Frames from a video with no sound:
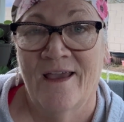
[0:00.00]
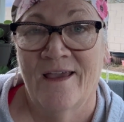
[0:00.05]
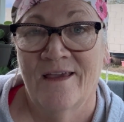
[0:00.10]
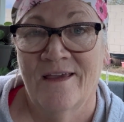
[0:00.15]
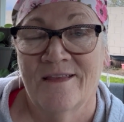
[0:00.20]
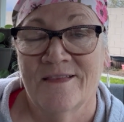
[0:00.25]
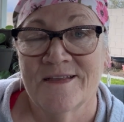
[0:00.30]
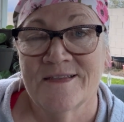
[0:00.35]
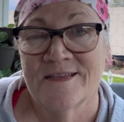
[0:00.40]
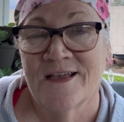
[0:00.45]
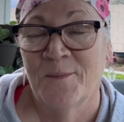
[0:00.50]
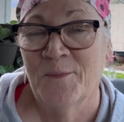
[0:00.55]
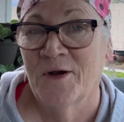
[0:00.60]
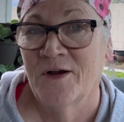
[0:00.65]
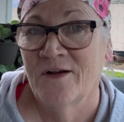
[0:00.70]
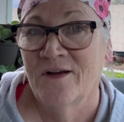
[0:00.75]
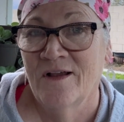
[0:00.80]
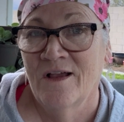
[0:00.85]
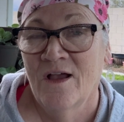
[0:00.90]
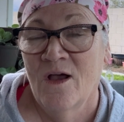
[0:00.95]
In the
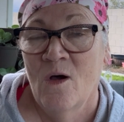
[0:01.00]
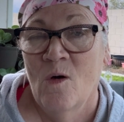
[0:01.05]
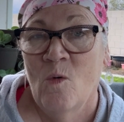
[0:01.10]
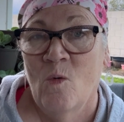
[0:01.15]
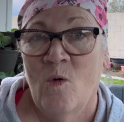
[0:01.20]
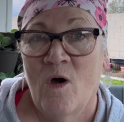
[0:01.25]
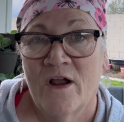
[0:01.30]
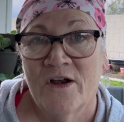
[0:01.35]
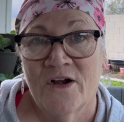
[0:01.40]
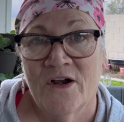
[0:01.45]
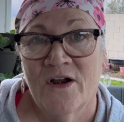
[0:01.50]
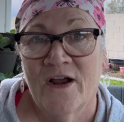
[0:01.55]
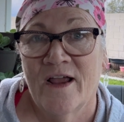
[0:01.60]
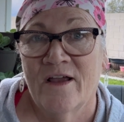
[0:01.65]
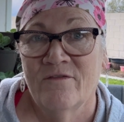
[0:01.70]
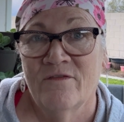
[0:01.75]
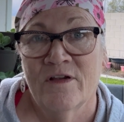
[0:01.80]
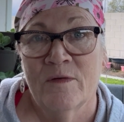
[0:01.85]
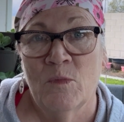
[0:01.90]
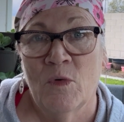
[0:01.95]
summer, water
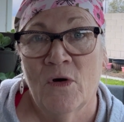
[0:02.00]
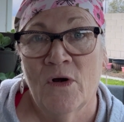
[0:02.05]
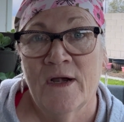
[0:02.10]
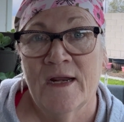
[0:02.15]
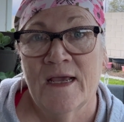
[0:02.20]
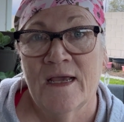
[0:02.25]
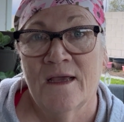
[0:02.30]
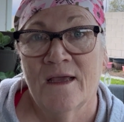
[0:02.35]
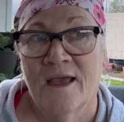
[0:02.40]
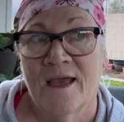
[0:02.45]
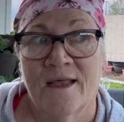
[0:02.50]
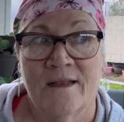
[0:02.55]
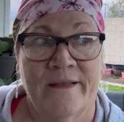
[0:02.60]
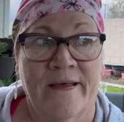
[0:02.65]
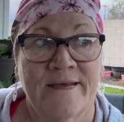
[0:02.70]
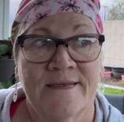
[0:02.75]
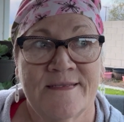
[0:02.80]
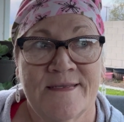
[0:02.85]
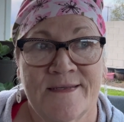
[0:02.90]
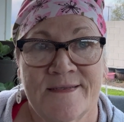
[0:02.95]
every morning at
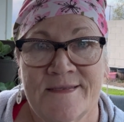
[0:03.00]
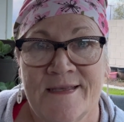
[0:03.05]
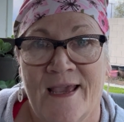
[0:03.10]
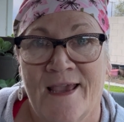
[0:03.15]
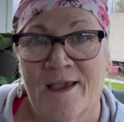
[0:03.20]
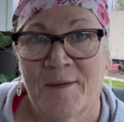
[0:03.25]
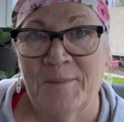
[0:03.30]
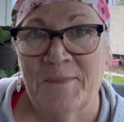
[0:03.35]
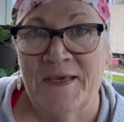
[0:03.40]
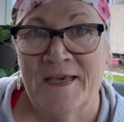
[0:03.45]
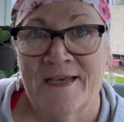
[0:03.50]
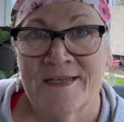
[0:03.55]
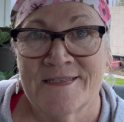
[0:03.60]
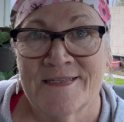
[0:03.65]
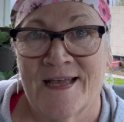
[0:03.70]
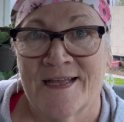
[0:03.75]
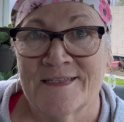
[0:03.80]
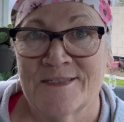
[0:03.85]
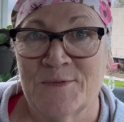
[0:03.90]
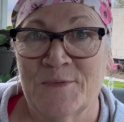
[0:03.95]
like 6 a.m. because
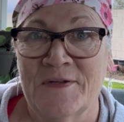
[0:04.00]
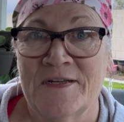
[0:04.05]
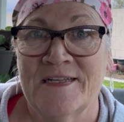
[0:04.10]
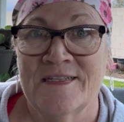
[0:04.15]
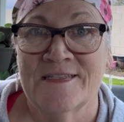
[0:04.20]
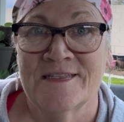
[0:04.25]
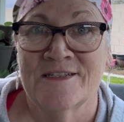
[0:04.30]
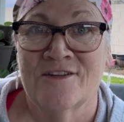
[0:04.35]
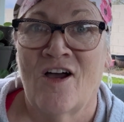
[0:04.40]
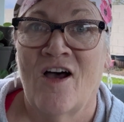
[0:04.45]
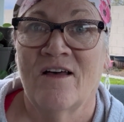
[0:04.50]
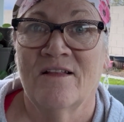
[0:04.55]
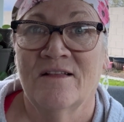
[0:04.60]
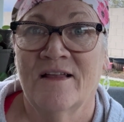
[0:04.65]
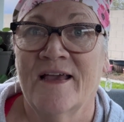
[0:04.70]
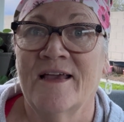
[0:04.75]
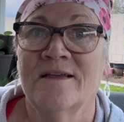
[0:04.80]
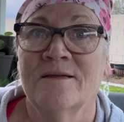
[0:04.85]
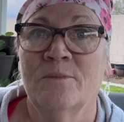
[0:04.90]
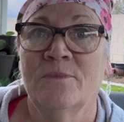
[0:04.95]
that's when it's not
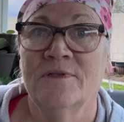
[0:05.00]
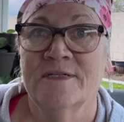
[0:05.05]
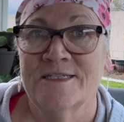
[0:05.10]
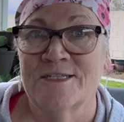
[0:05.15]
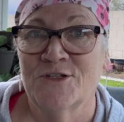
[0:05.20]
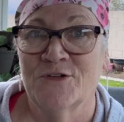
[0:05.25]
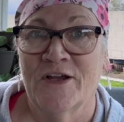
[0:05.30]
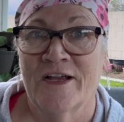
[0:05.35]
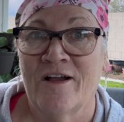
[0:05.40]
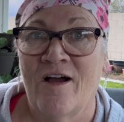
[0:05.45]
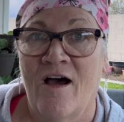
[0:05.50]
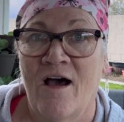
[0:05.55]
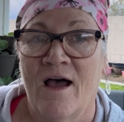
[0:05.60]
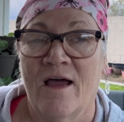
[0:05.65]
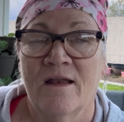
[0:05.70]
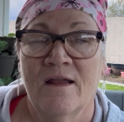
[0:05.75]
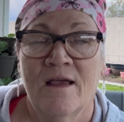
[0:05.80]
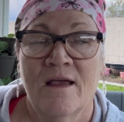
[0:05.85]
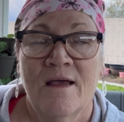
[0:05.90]
like blistering hot.